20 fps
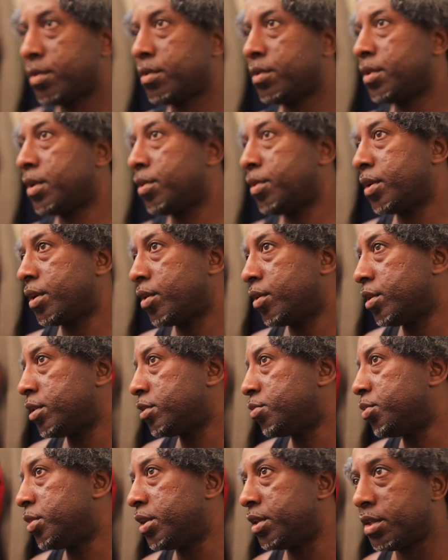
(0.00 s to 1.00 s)
There we go, it's
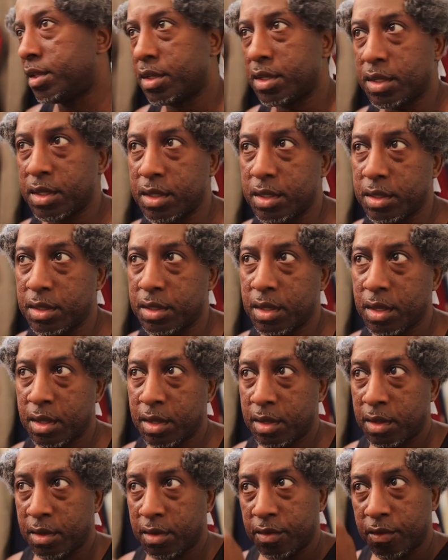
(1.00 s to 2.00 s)
blended in
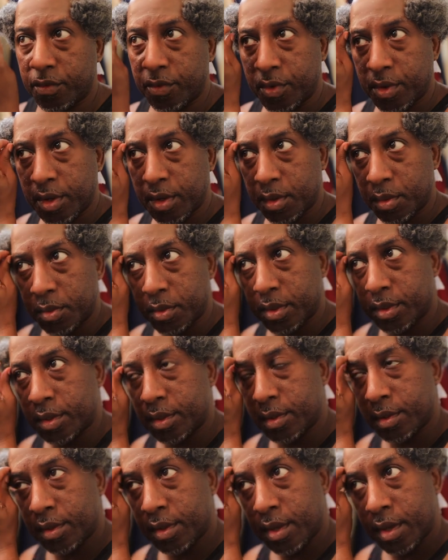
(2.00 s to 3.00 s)
very
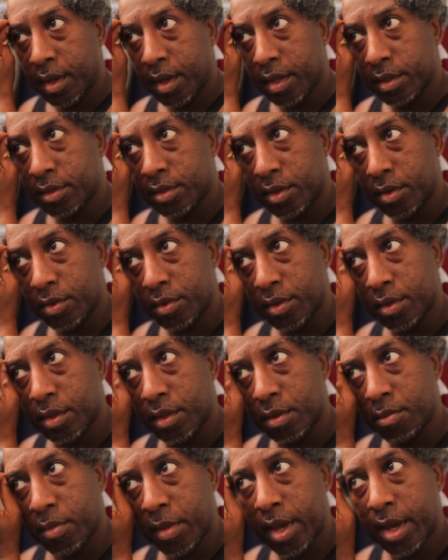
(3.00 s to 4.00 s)
well. And so
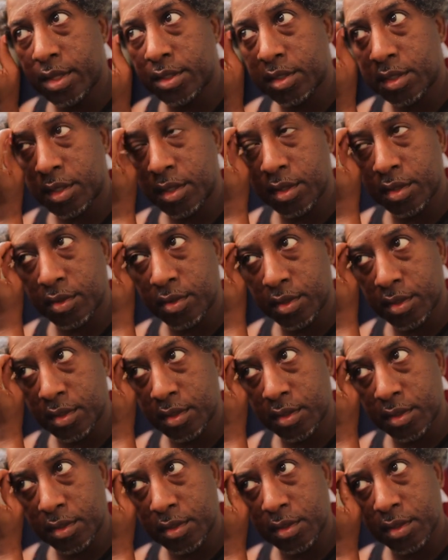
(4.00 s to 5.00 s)
the magic here
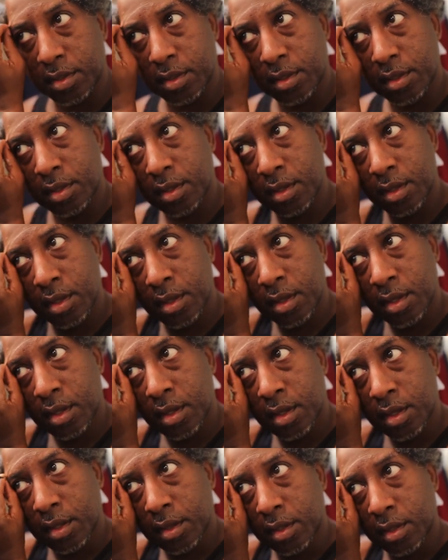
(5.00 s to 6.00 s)
is,
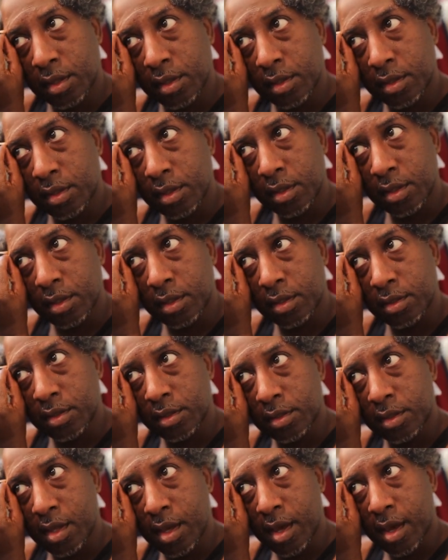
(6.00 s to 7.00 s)
the good thing
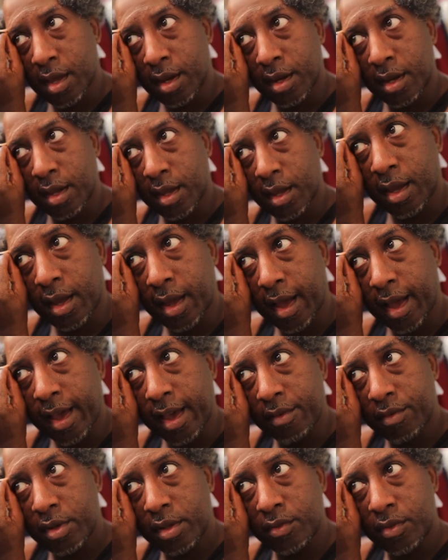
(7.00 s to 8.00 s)
is that I
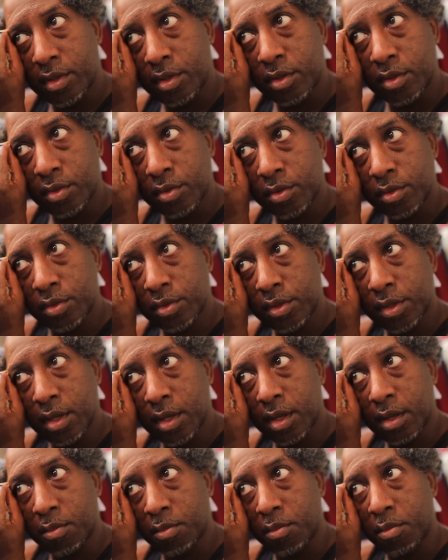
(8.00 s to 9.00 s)
haven't even used
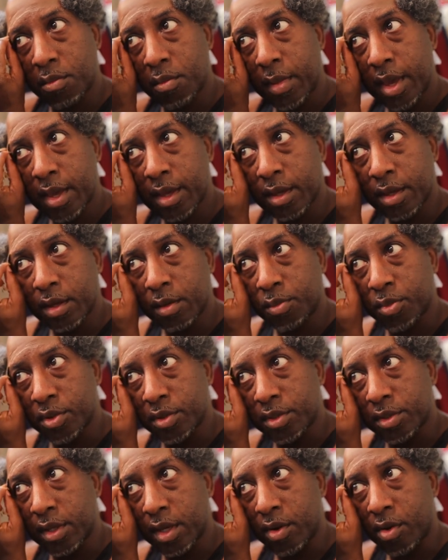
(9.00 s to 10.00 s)
any makeup per
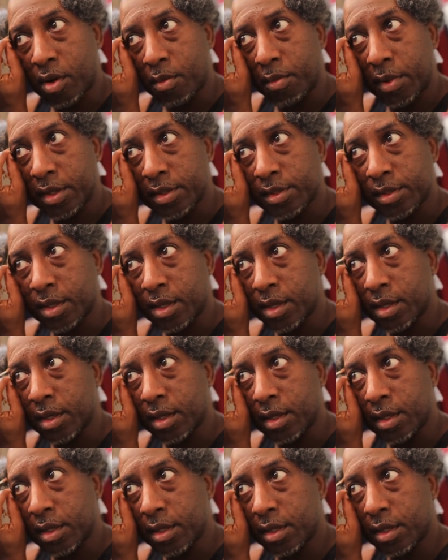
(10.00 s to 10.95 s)
se on my skin.